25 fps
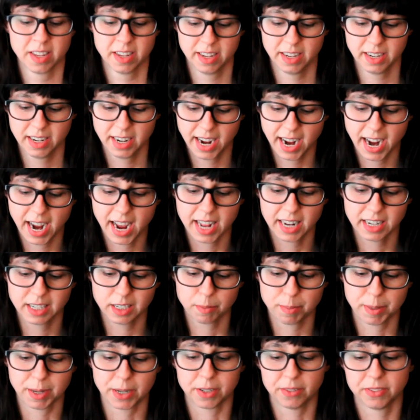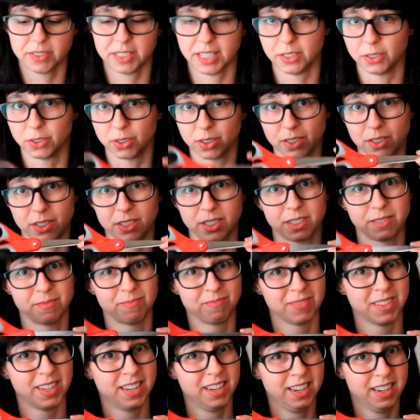And a pair of scissors.
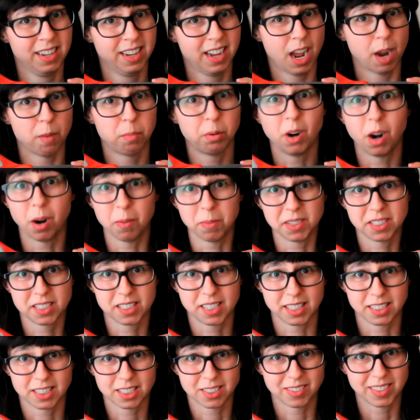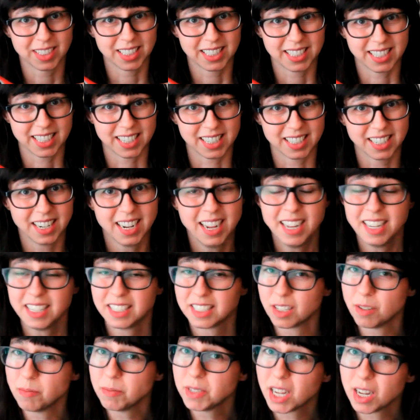I promise that's really it.
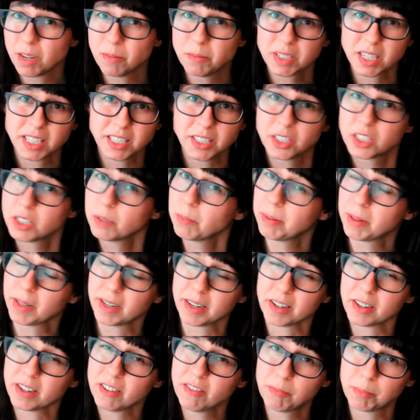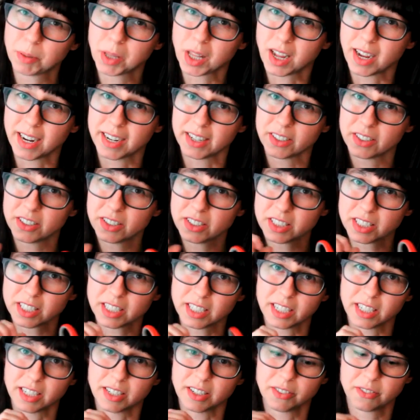Sometimes I use a pair of pliers
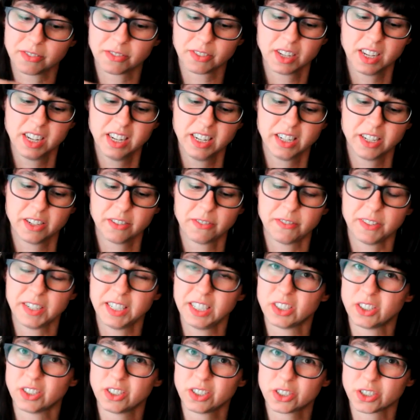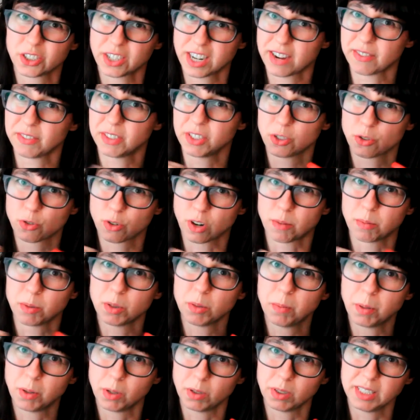if your fingers are having trouble
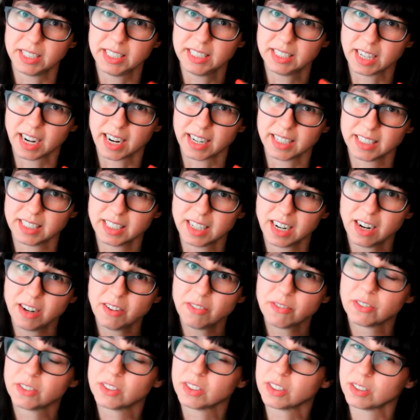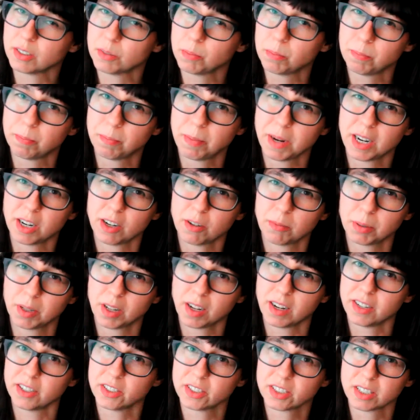pulling tight enough. A little pair of
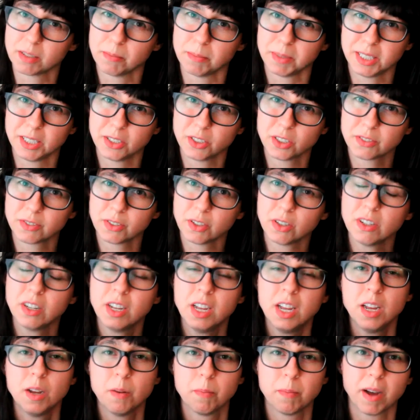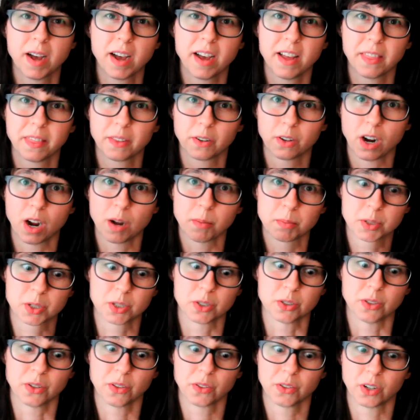pliers can be useful, but they're
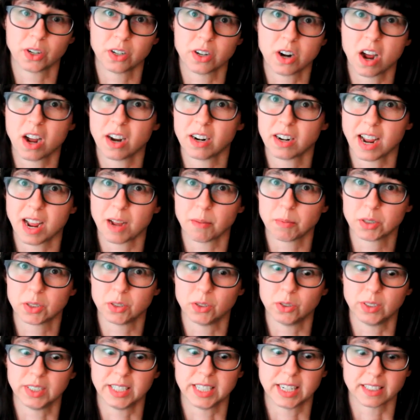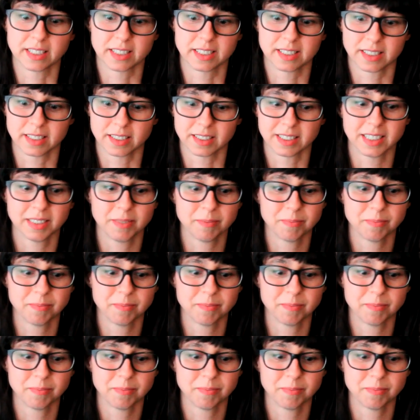optional, are not absolutely necessary.